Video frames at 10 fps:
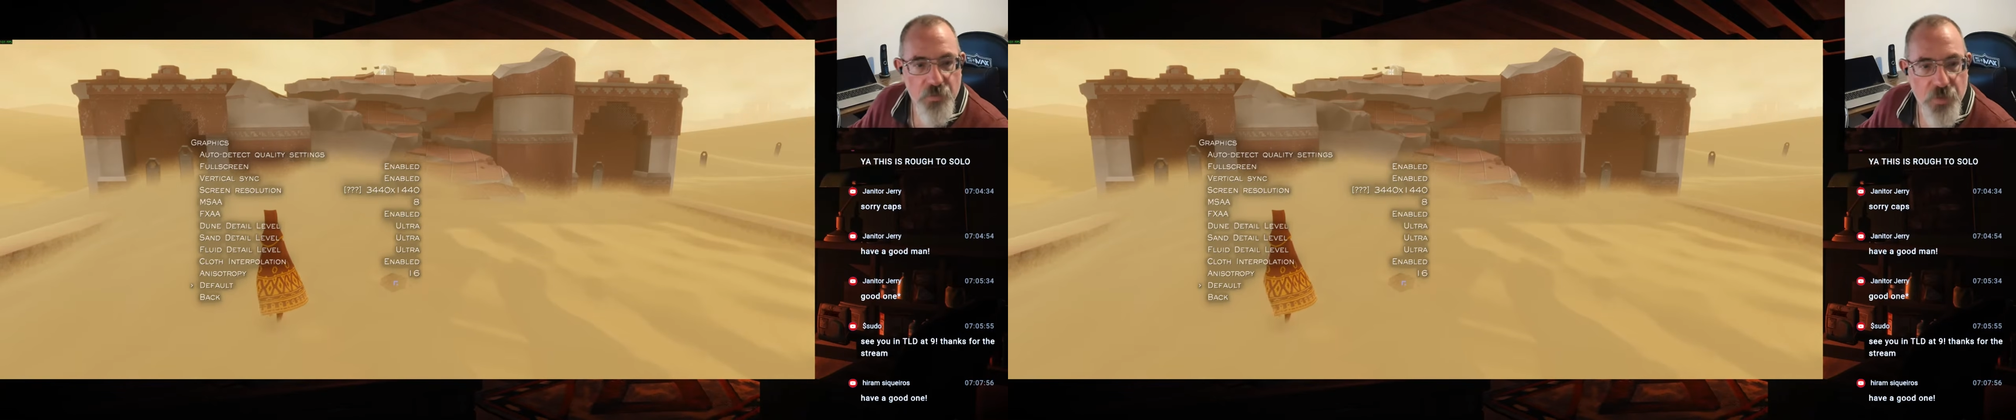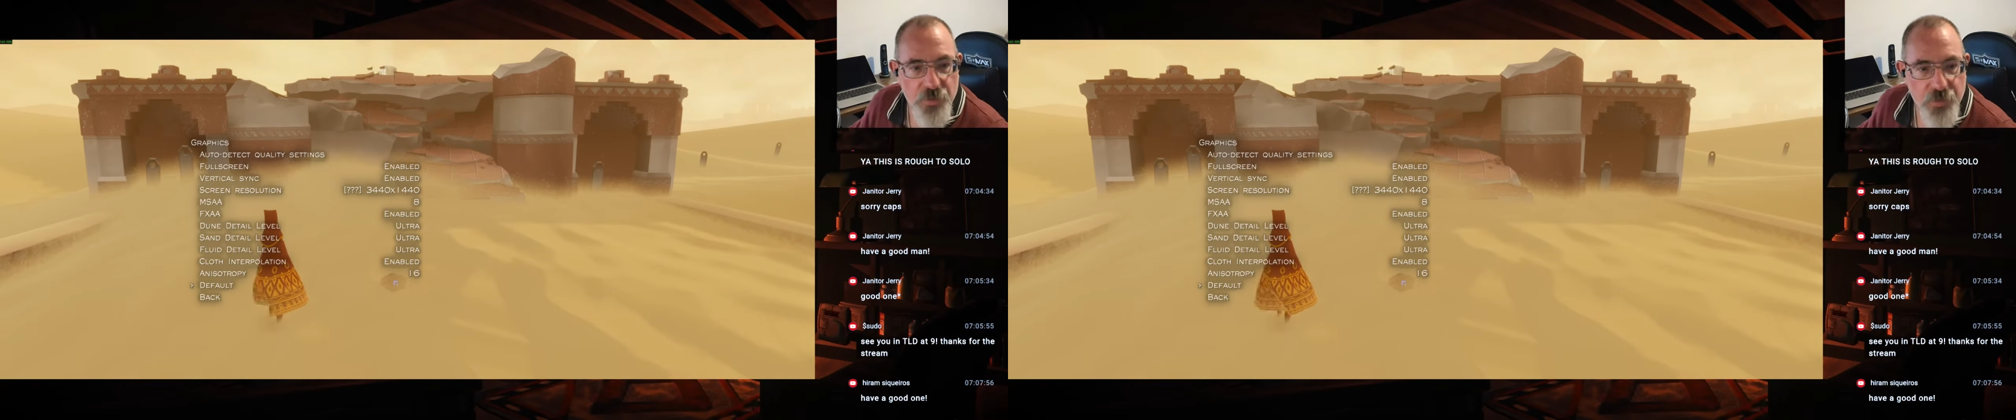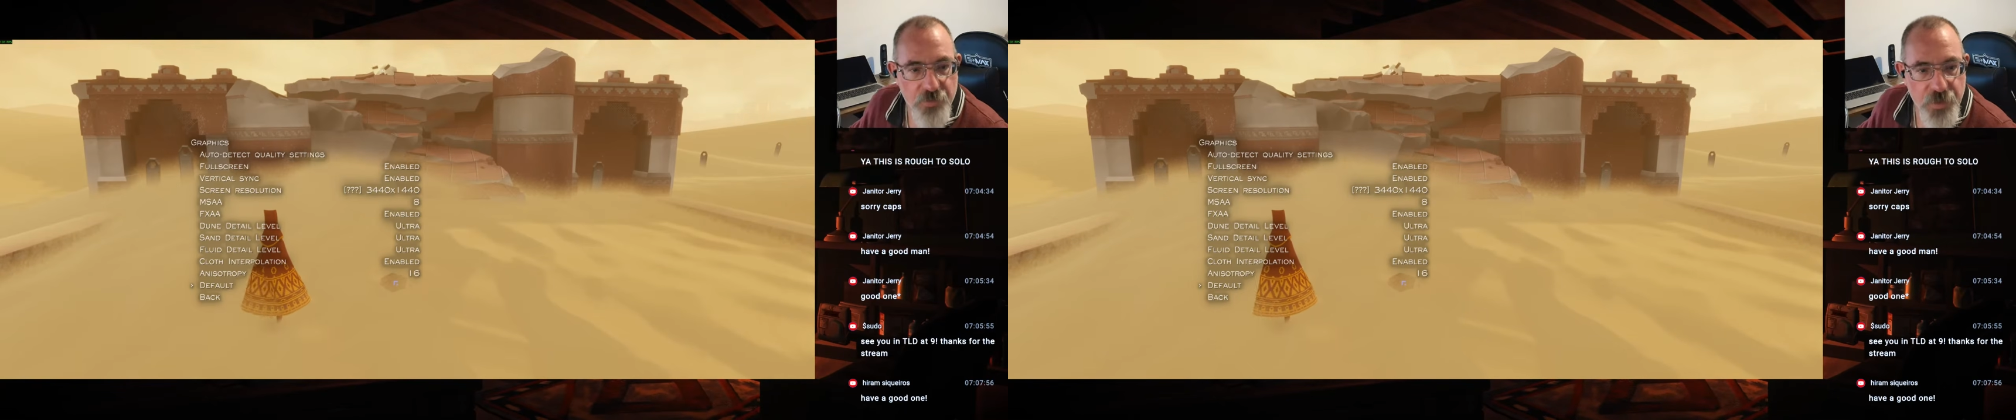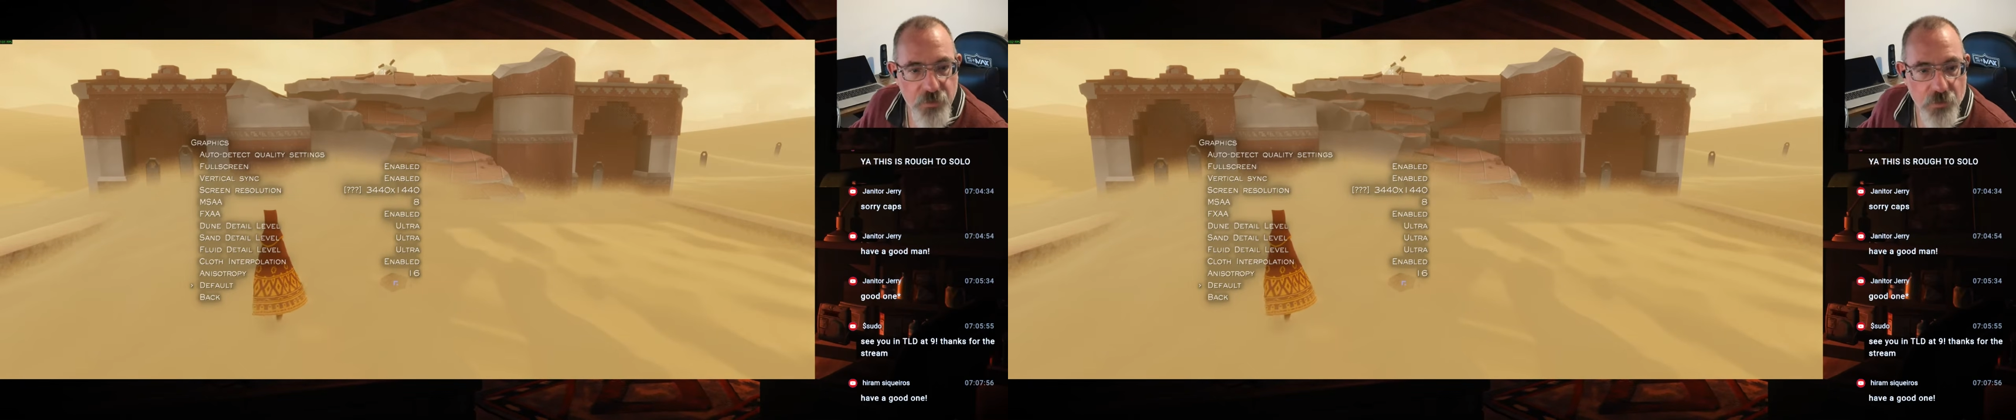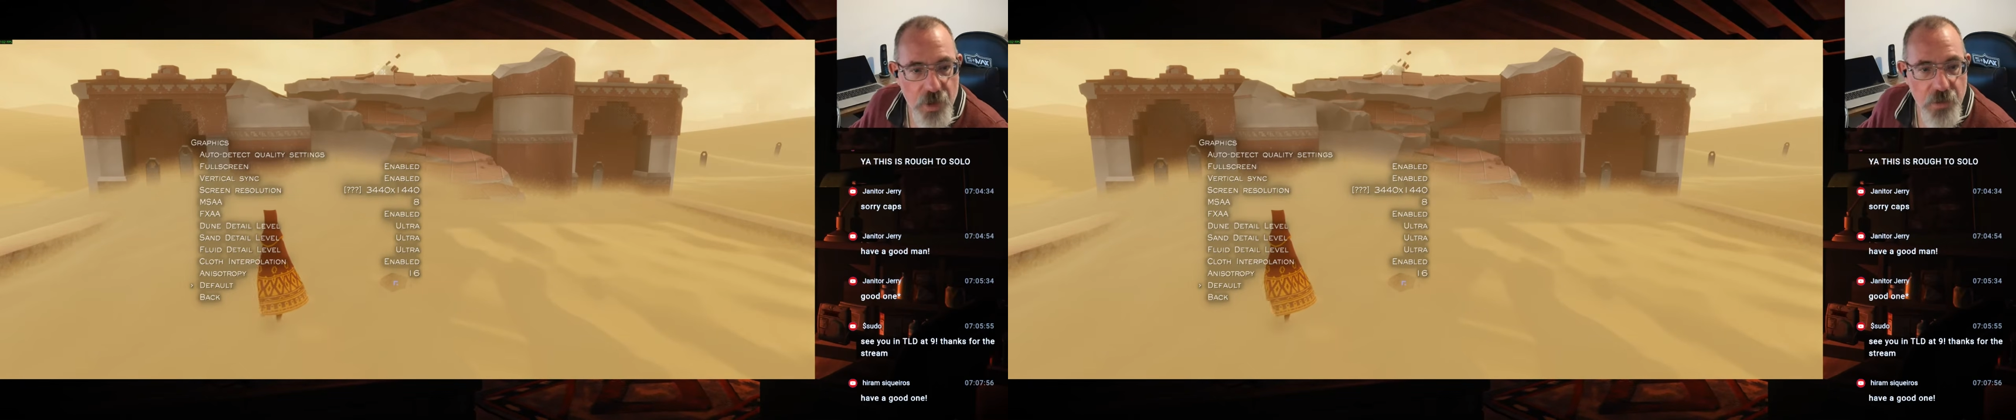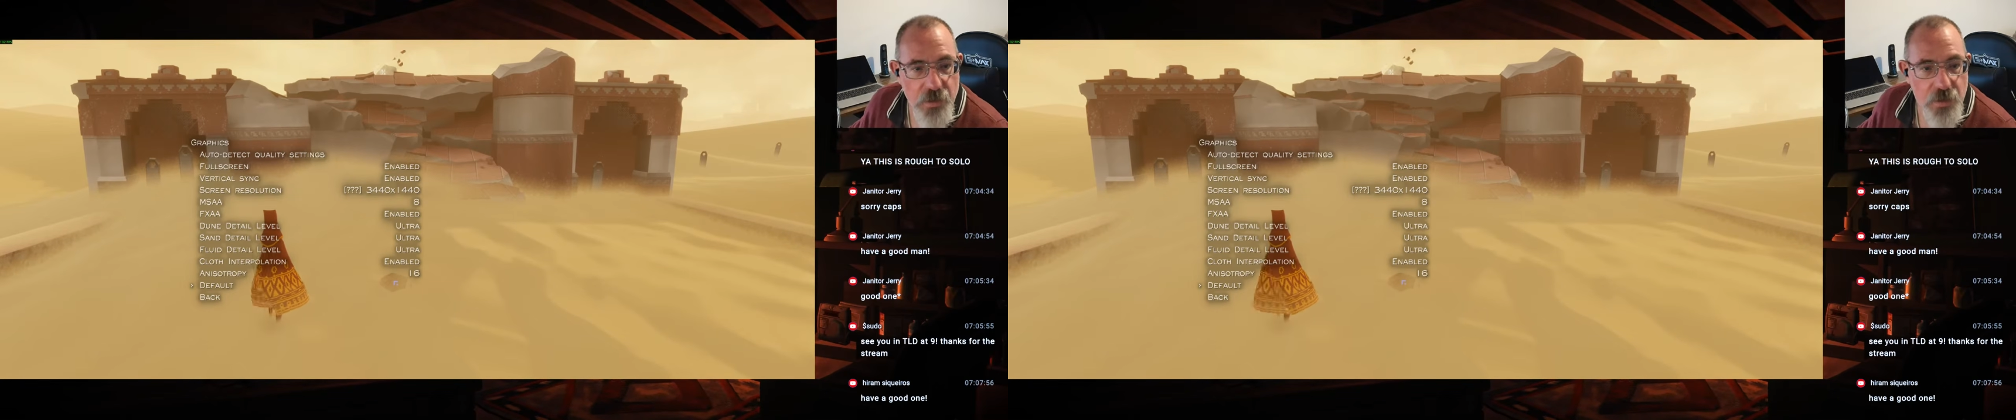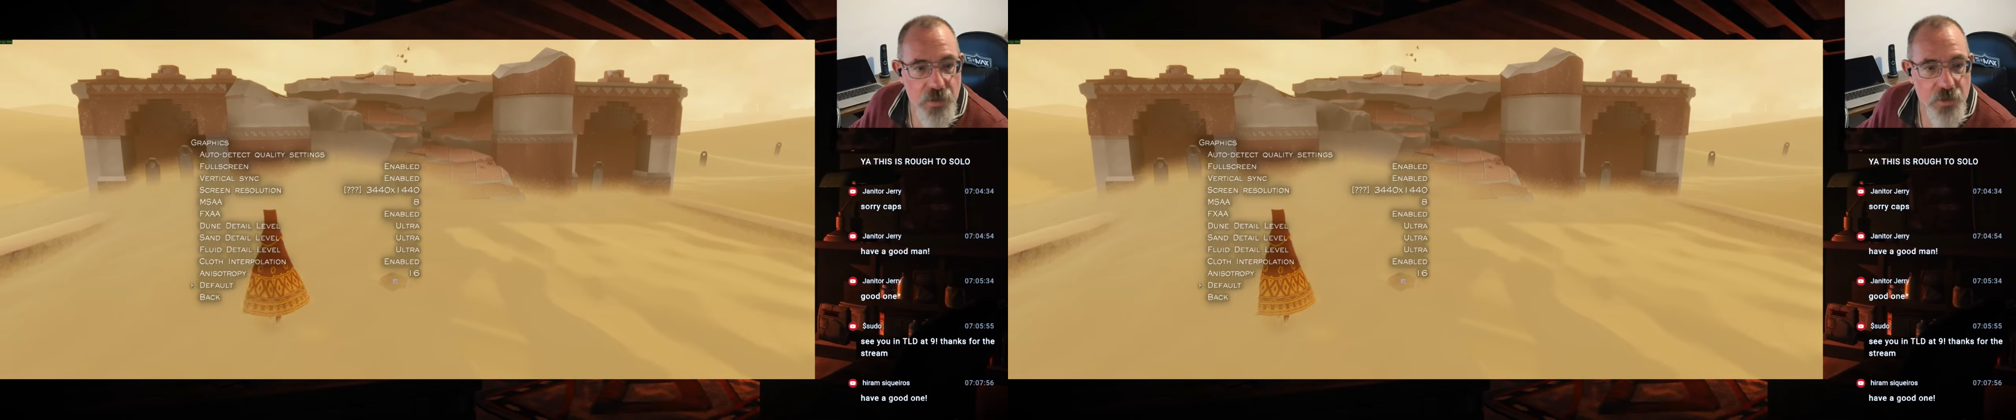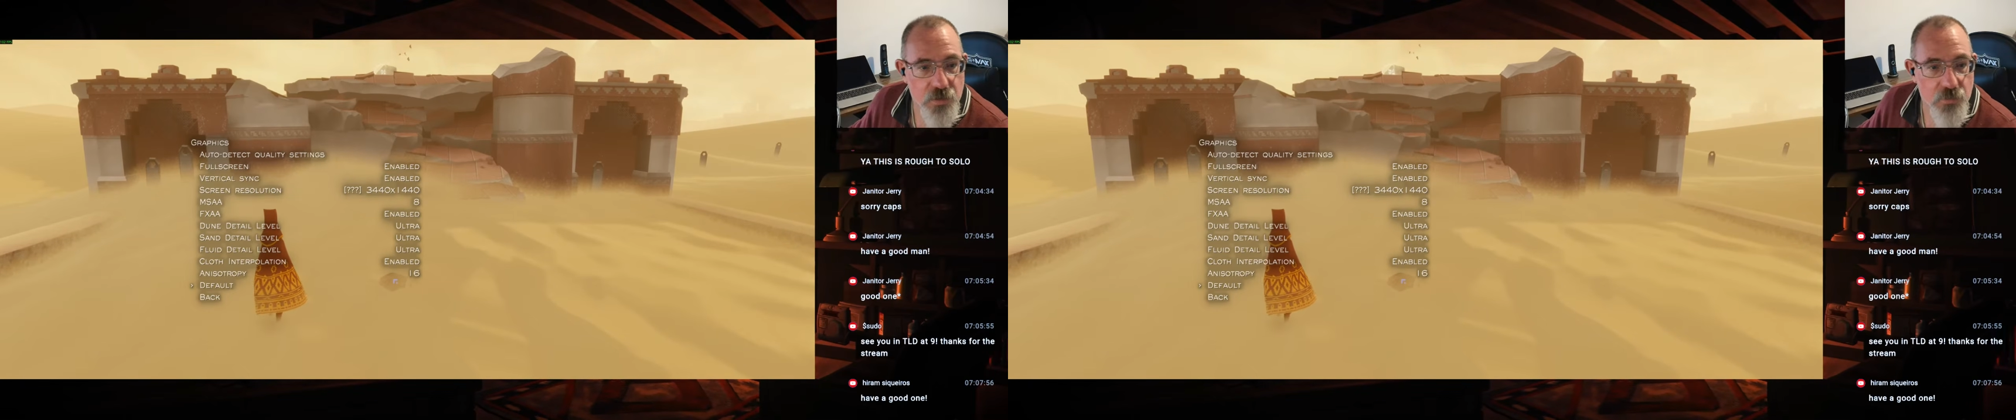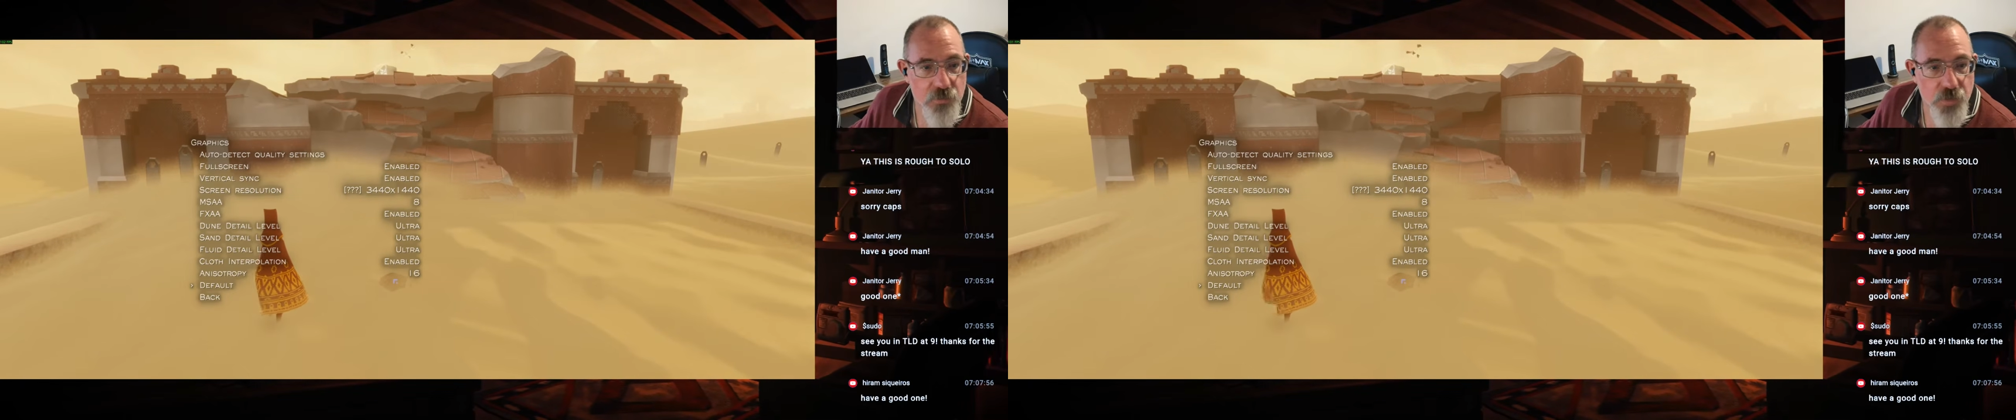but the bit rate is